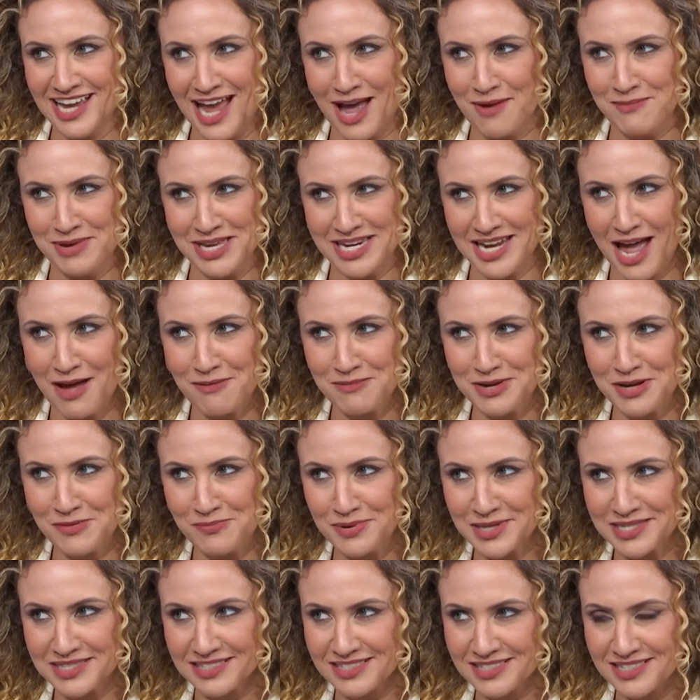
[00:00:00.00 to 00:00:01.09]
I mean, how many
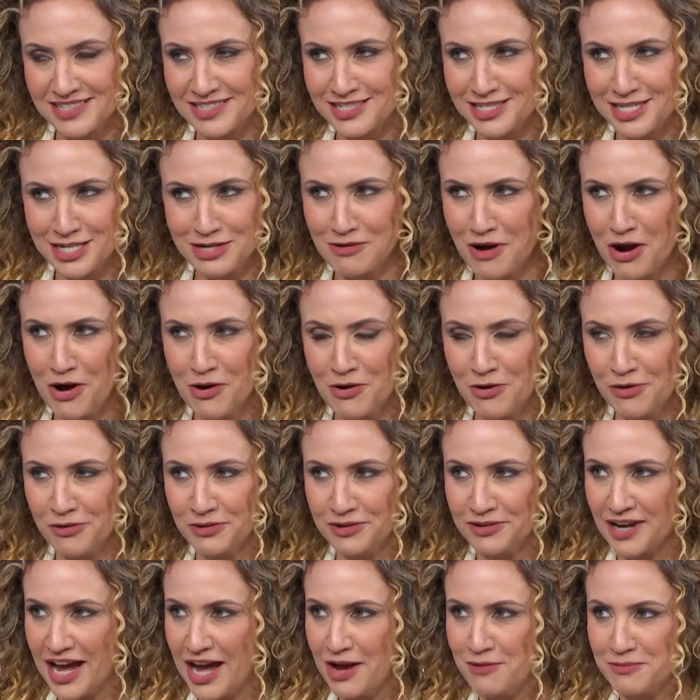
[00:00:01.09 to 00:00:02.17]
businesses do you own?
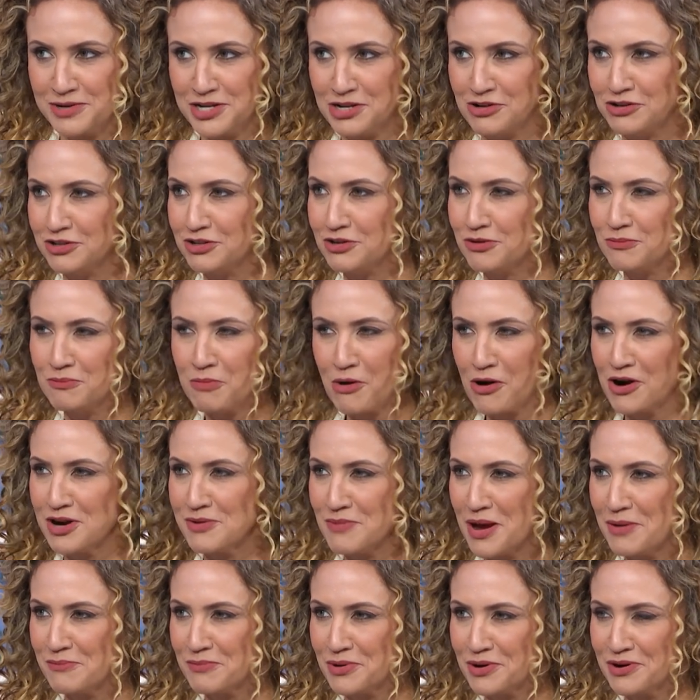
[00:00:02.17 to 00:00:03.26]
And how many are you a board
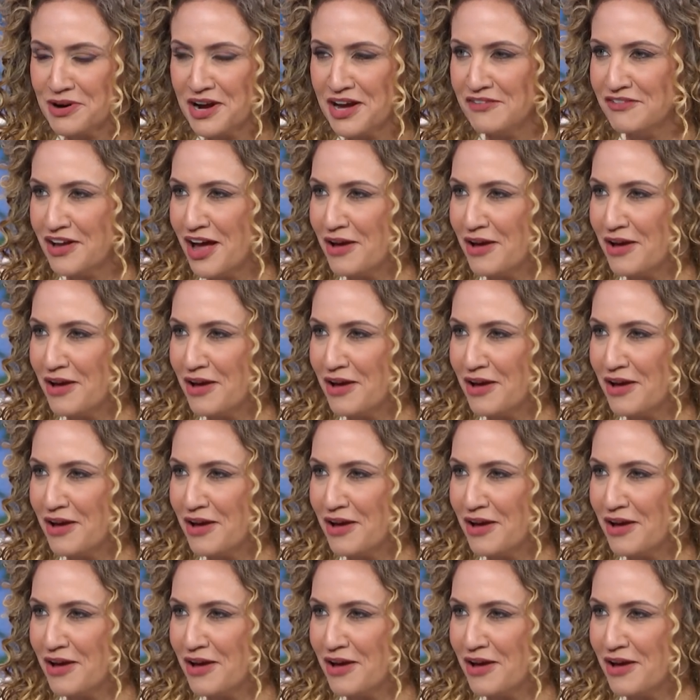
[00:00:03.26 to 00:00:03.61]
member of?